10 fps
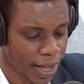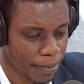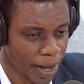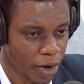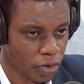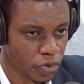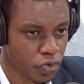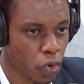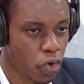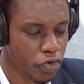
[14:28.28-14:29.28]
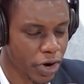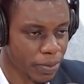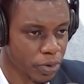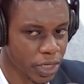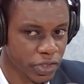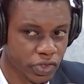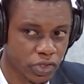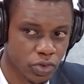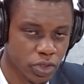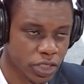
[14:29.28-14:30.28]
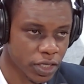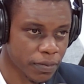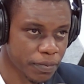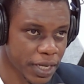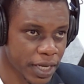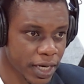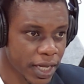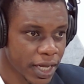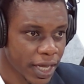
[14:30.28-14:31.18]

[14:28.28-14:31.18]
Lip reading: about no credible institution being